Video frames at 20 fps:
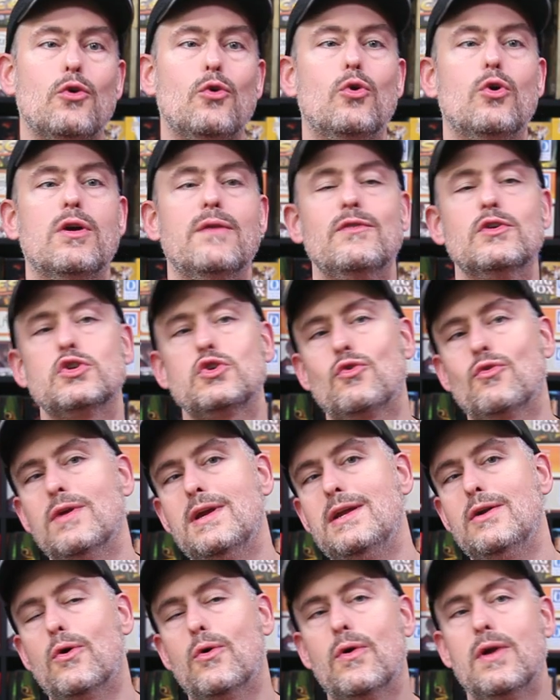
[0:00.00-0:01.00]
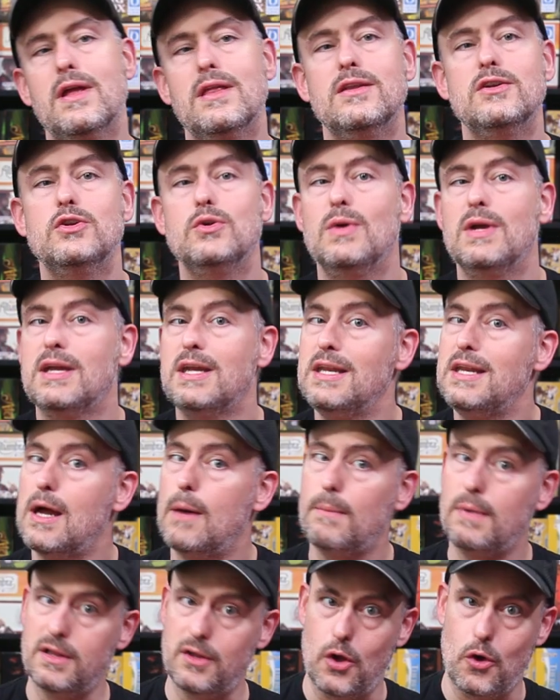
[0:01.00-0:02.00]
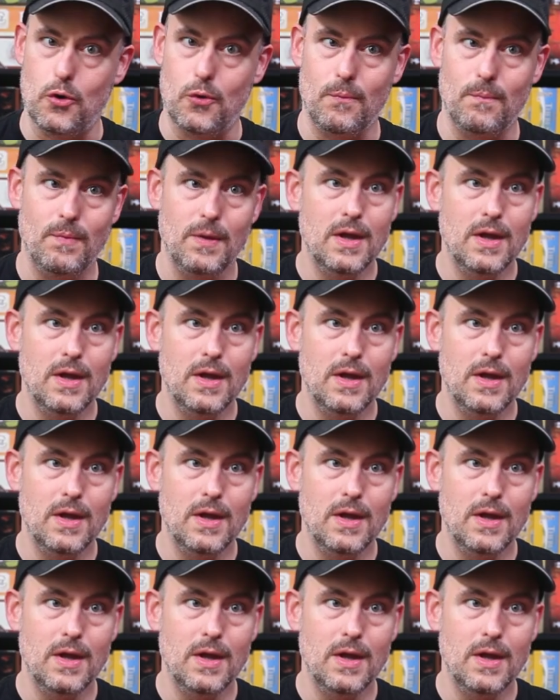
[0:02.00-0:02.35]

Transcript: corner of your screen or in the doohickey down below.